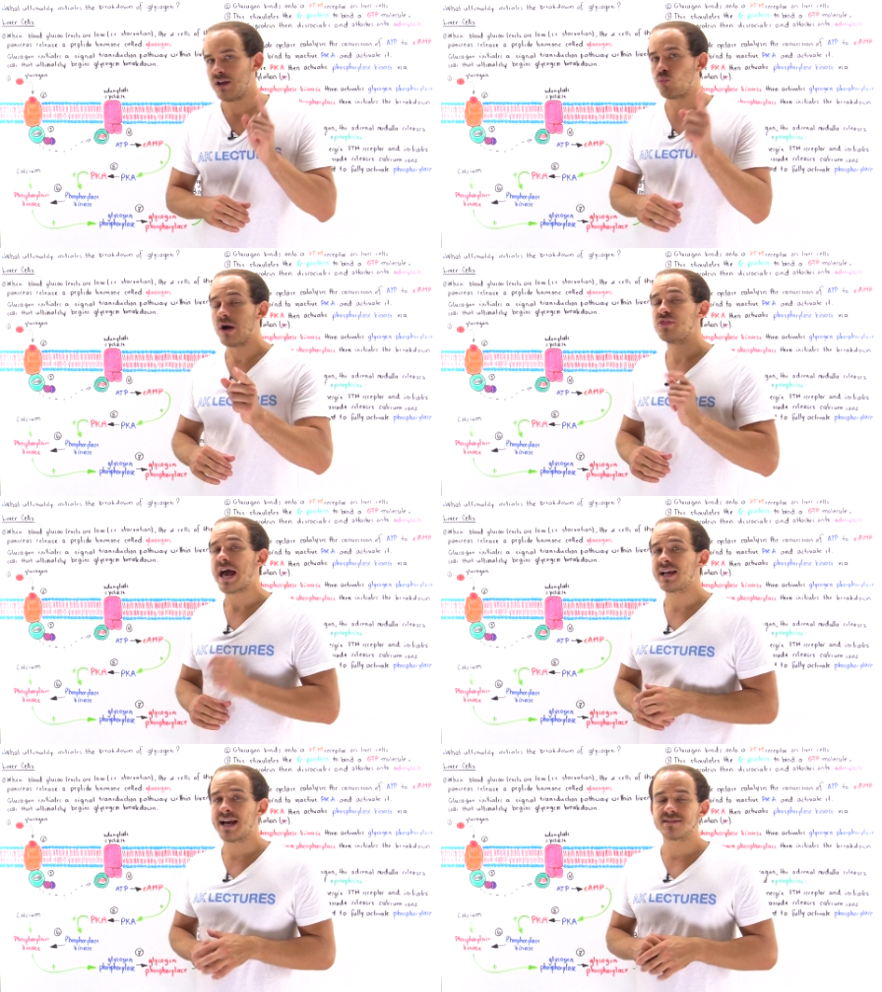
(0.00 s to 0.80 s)
and what
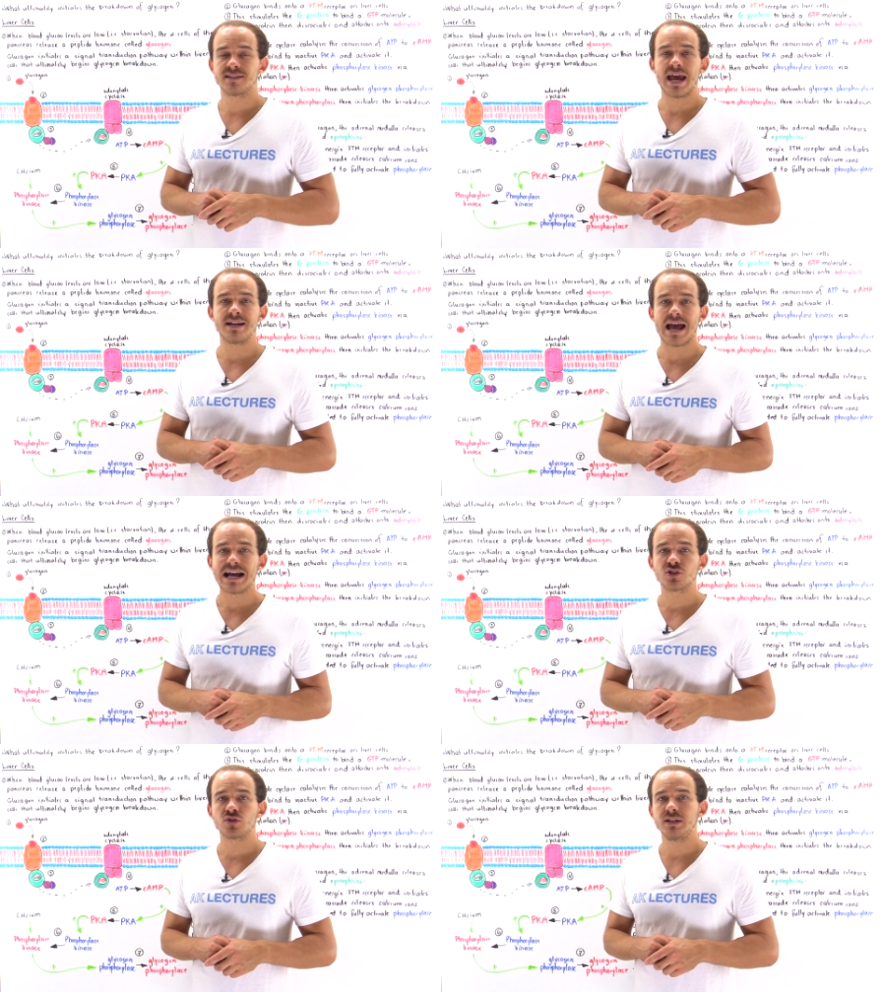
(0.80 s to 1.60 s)
that cascade
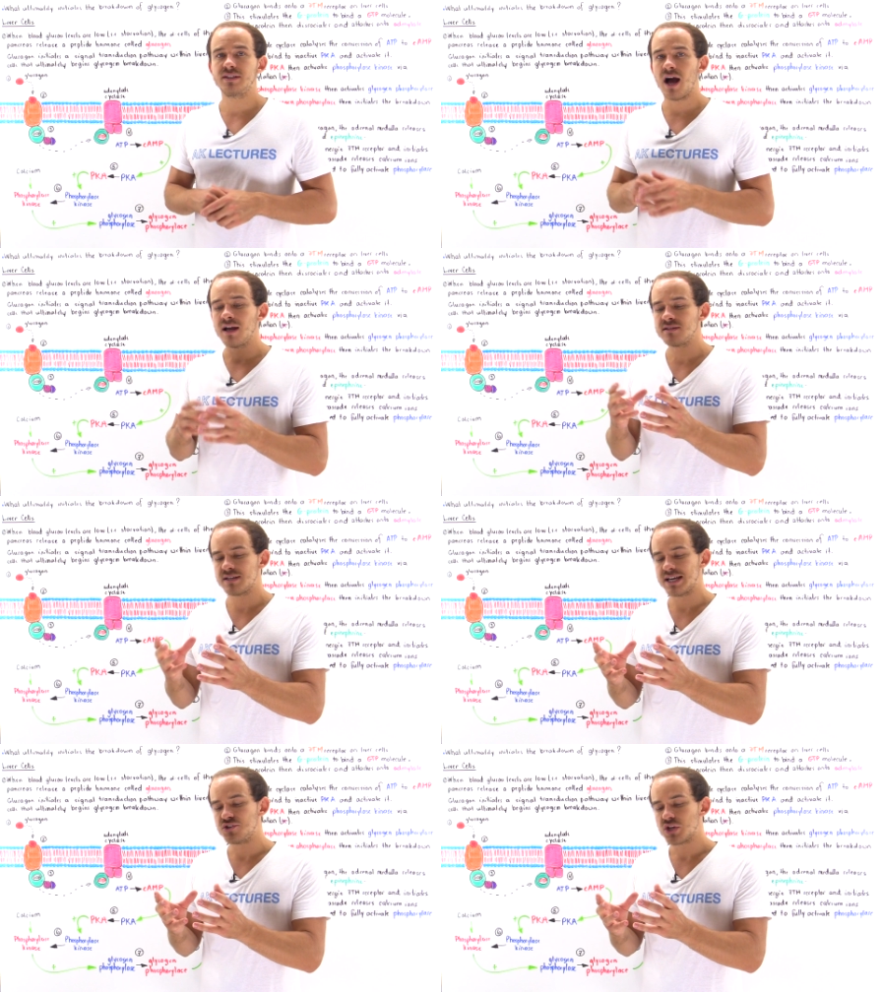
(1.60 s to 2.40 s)
actually
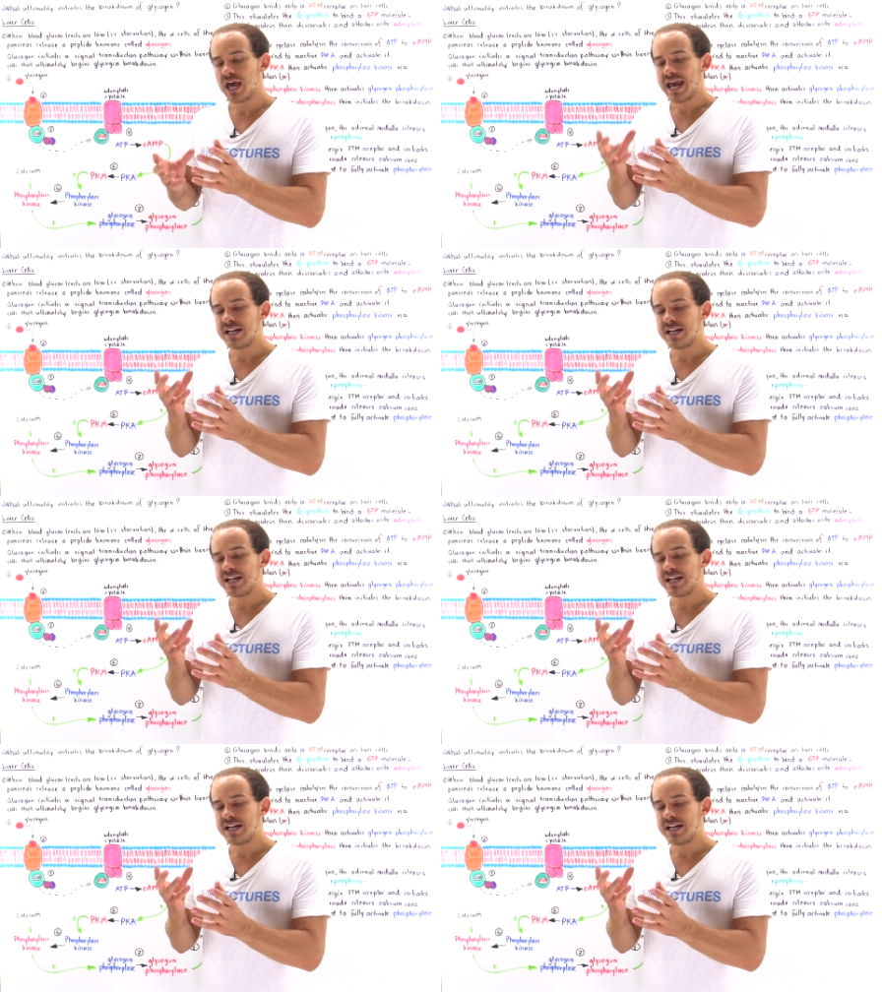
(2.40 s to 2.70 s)
does is